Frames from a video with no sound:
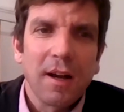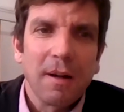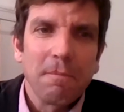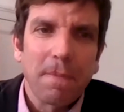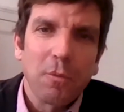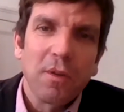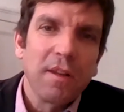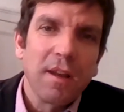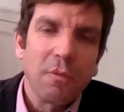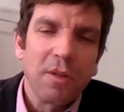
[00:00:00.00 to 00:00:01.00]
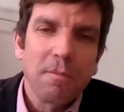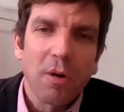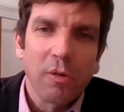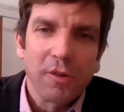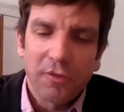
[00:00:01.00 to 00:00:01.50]
um, with a with a
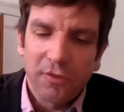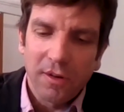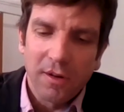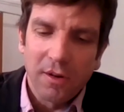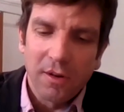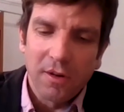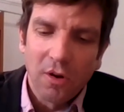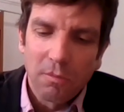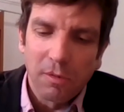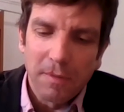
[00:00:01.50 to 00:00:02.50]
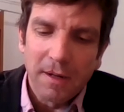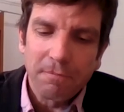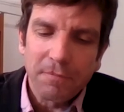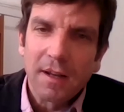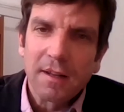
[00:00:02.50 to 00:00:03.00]
Polish uh,
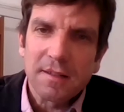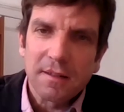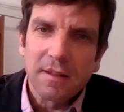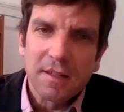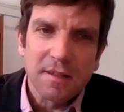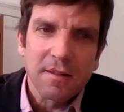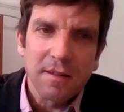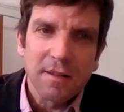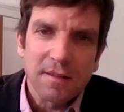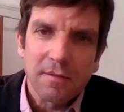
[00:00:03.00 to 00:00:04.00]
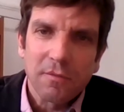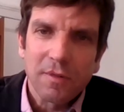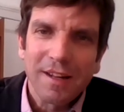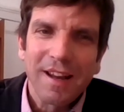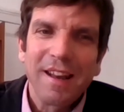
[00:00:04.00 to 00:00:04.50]
nobleman, and it's a it's a it's a,
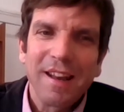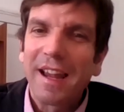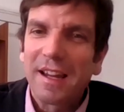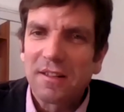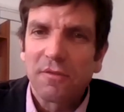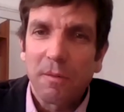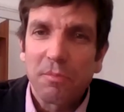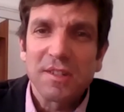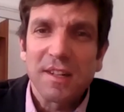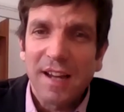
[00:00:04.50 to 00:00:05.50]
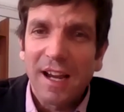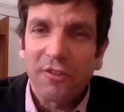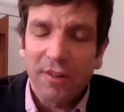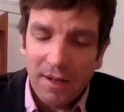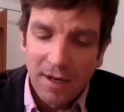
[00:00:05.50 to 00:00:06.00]
a negative
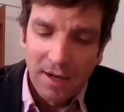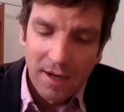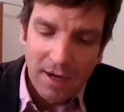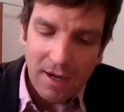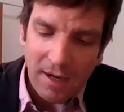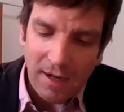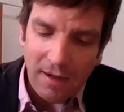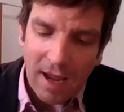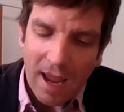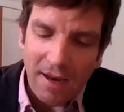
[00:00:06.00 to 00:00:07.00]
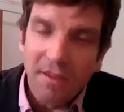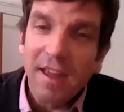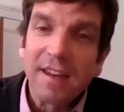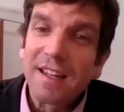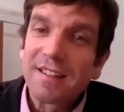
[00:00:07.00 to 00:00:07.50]
representation. Uh,
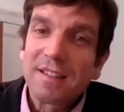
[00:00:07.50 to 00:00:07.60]
and then